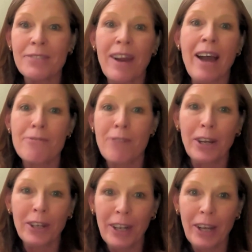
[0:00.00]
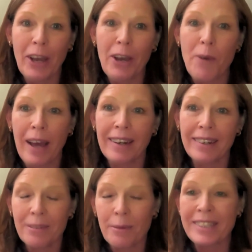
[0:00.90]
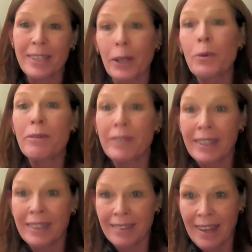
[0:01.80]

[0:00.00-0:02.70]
for how far you're going to go on what's the equivalent